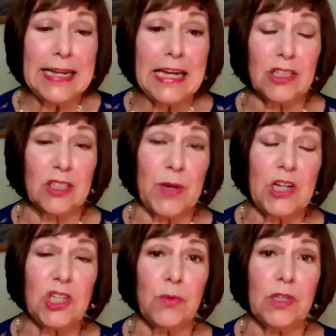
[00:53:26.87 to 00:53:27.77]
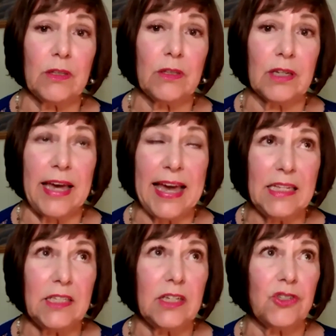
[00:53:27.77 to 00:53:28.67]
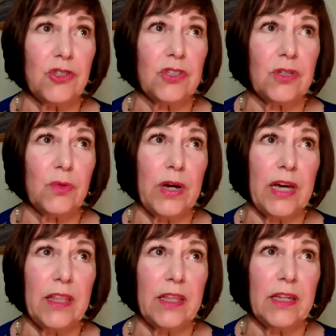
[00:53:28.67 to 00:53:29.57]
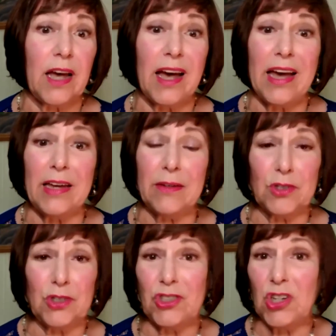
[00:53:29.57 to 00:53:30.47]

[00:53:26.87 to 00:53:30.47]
connect especially with ancestors in a way that I